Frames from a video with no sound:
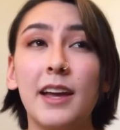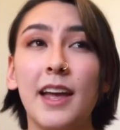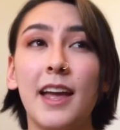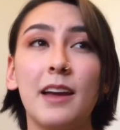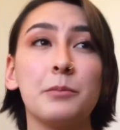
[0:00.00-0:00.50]

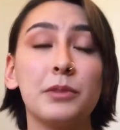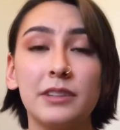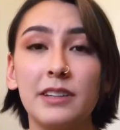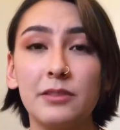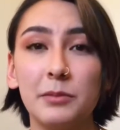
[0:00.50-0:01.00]
And
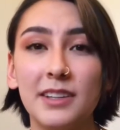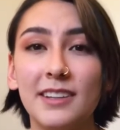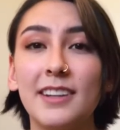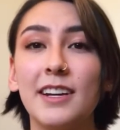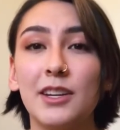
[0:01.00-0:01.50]
believe me,
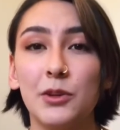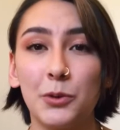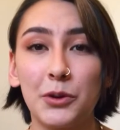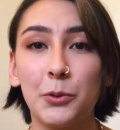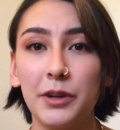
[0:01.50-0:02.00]
you're
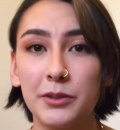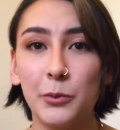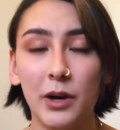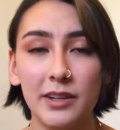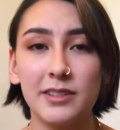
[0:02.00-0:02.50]
going to
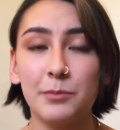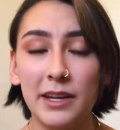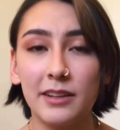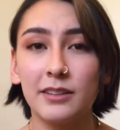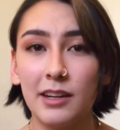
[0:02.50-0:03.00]
want to make
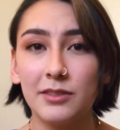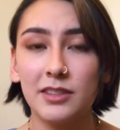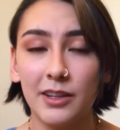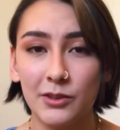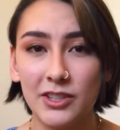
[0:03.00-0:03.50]
a
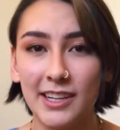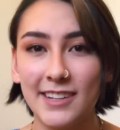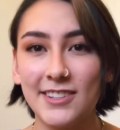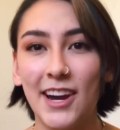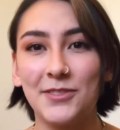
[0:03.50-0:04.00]
lifestyle change
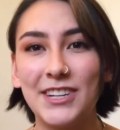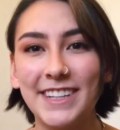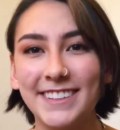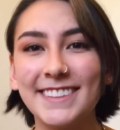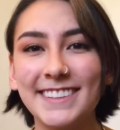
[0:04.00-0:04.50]
after
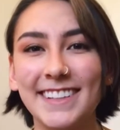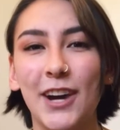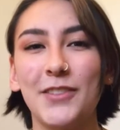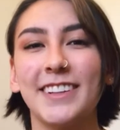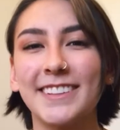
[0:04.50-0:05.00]
you see how
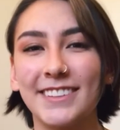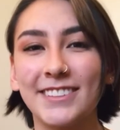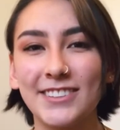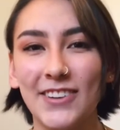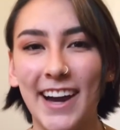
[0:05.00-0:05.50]
many clothes
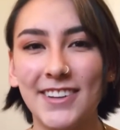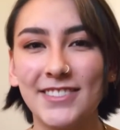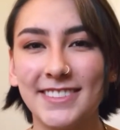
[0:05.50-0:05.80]
you have.